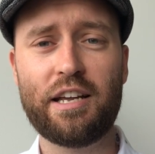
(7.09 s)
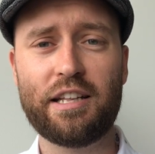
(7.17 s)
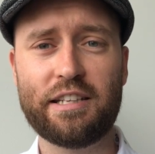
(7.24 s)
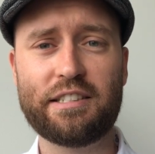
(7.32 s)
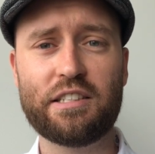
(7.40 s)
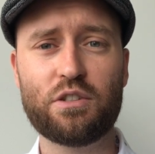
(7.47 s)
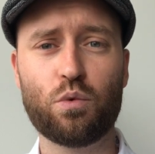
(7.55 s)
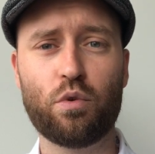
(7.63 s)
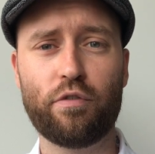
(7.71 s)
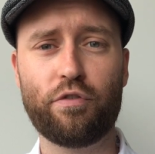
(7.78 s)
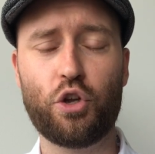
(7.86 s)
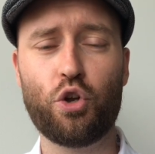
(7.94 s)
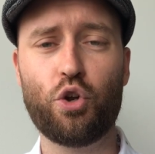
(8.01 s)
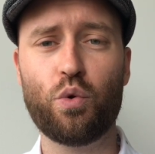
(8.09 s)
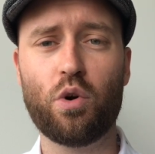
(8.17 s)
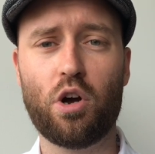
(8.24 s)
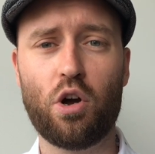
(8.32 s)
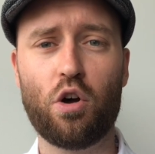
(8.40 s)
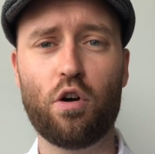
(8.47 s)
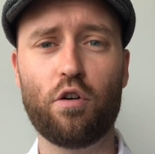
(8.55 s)
This is a review
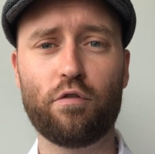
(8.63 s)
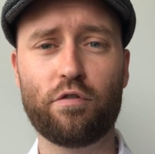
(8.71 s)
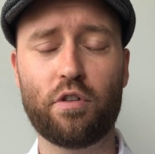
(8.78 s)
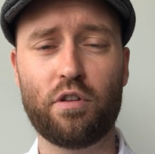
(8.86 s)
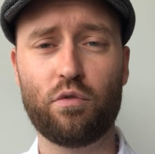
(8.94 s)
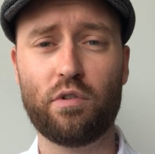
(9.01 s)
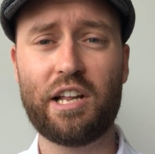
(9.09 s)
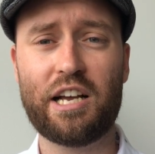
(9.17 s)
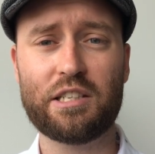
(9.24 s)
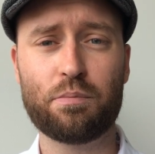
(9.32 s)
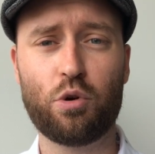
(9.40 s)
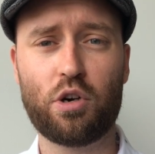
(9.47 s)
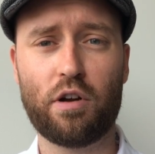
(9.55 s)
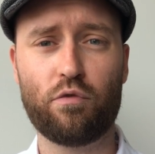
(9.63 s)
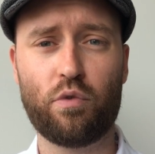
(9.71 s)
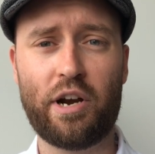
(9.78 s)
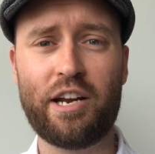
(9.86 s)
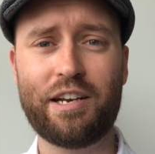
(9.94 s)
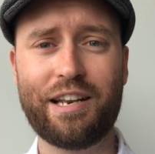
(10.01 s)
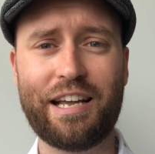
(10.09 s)
of the last book I've
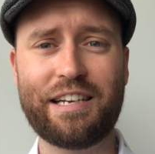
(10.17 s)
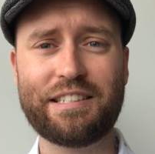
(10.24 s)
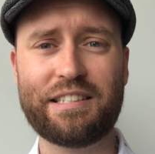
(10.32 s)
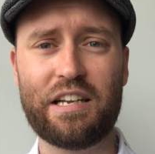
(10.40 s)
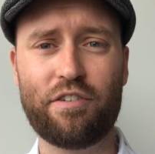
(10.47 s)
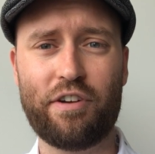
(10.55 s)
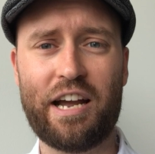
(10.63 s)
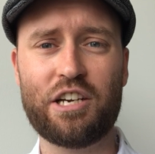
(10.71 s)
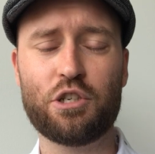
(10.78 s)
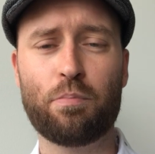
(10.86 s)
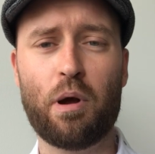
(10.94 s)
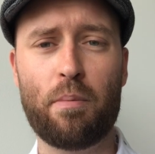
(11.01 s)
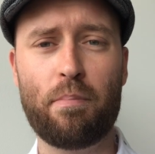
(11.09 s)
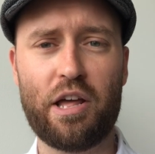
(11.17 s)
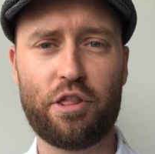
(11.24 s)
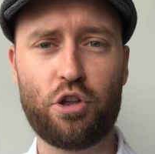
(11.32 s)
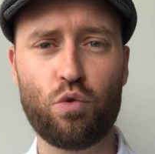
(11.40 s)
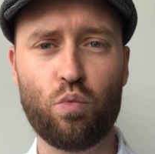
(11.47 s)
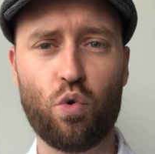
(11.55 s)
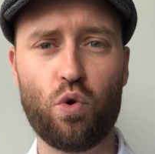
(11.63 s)
read, Legacy of Ash by
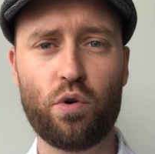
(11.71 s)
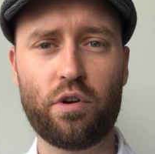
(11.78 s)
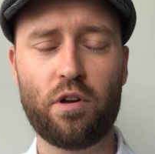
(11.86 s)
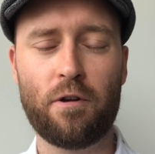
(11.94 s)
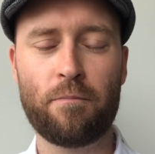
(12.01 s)
Matthew Ward.